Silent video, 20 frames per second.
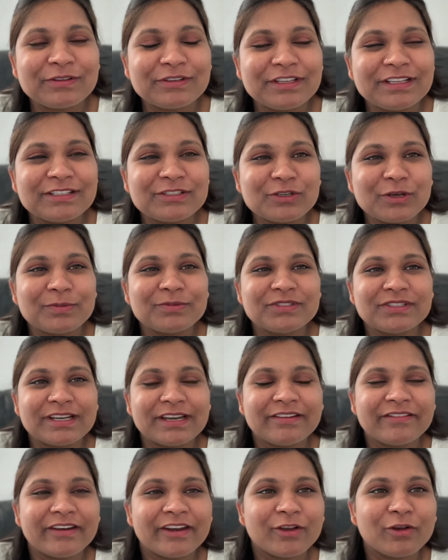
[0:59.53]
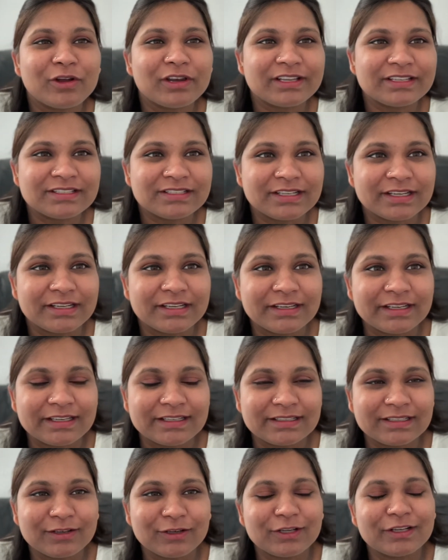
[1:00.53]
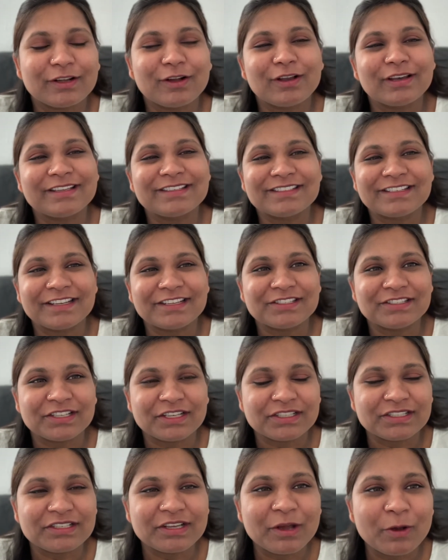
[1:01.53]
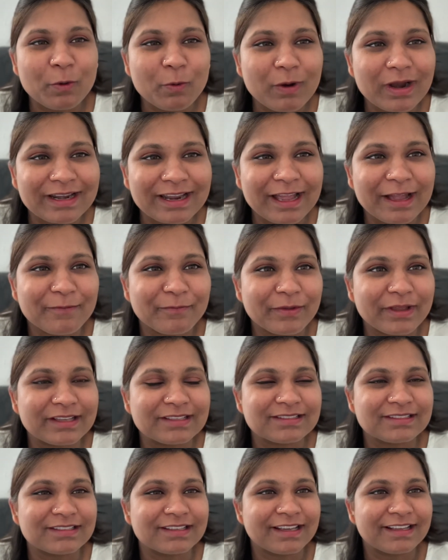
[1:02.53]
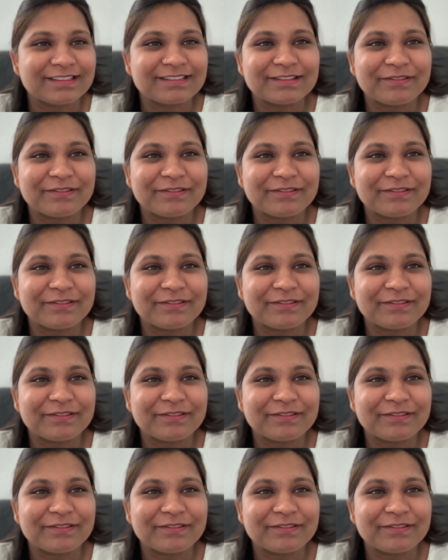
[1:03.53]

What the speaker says: this obstetric cholestasis, what happens? It's a